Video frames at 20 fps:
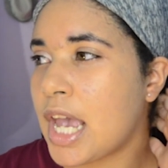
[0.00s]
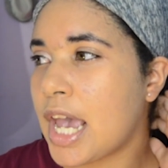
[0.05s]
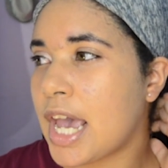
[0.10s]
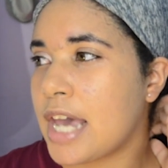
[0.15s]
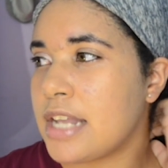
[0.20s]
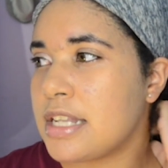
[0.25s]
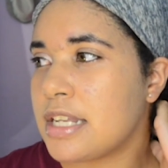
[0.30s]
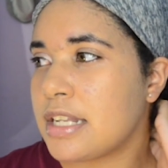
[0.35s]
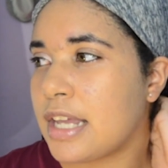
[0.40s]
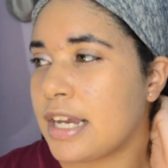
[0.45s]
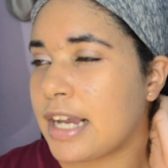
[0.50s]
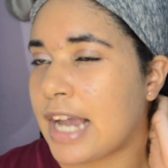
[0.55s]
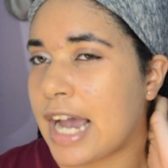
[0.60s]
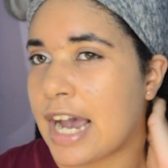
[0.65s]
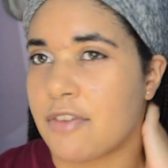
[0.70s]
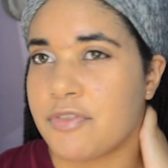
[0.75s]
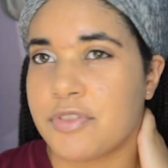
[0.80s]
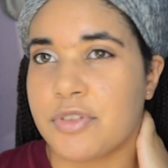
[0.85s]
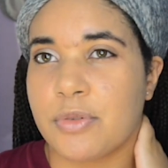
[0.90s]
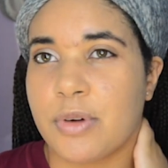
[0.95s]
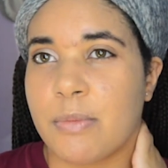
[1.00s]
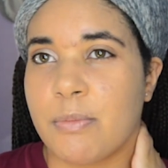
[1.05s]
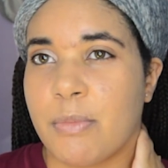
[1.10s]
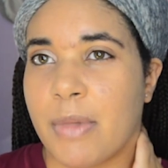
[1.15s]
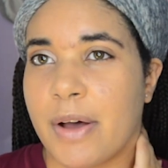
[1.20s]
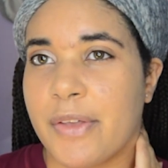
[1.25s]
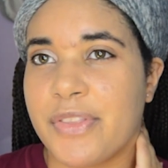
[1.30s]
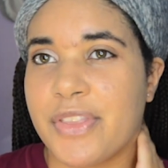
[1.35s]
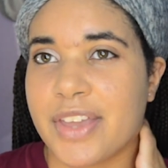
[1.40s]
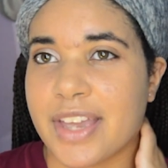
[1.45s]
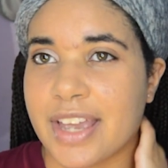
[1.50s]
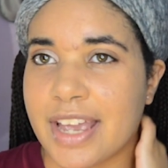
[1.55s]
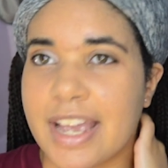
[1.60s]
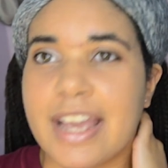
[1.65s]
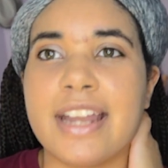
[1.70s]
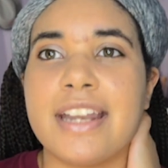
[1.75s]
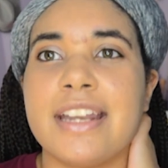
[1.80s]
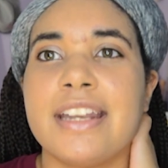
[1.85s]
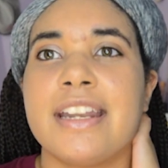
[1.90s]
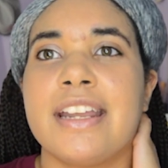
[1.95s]
and then like after a month
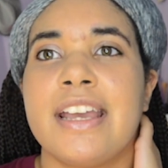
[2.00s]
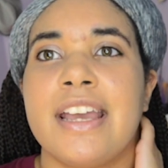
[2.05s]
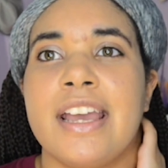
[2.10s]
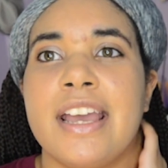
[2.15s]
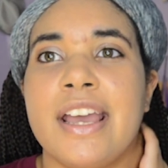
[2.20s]
in,